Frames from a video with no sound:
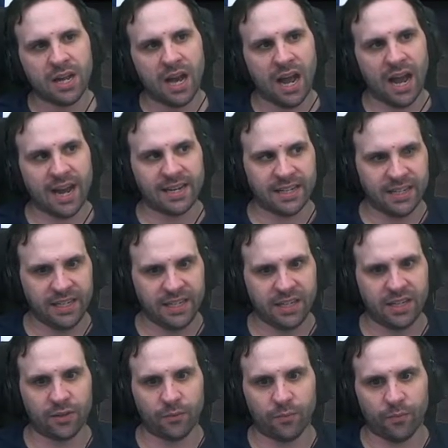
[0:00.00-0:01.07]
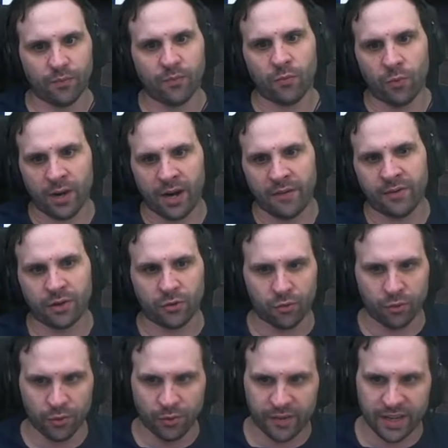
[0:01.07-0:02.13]
I need the whatever
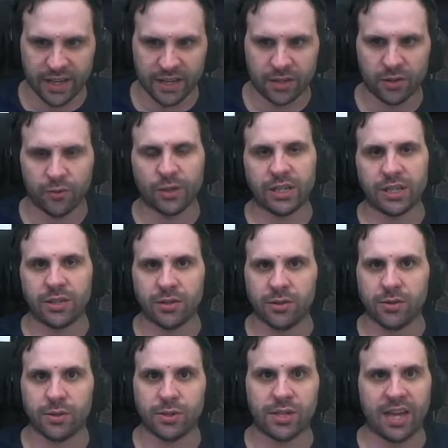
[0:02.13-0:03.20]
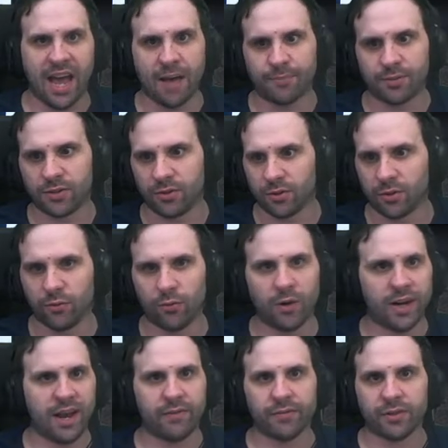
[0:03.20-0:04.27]
crew vehicle we use, capsule or
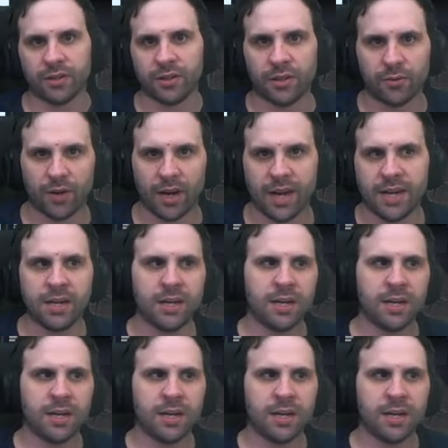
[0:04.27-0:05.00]
whatever, right?